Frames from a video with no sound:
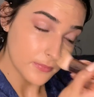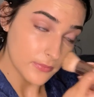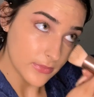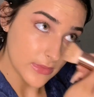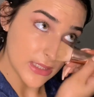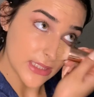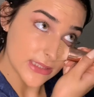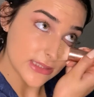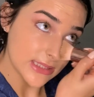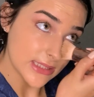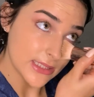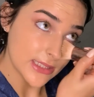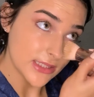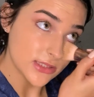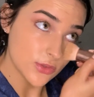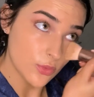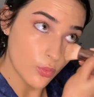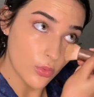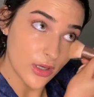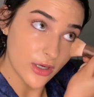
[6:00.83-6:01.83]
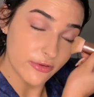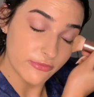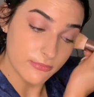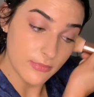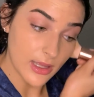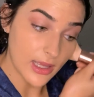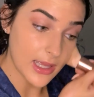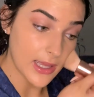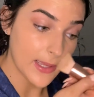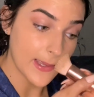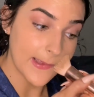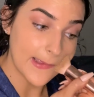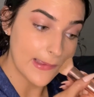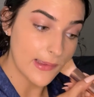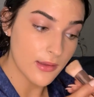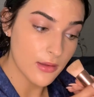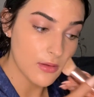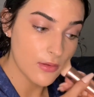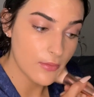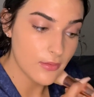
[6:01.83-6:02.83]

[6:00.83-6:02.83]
This is one of my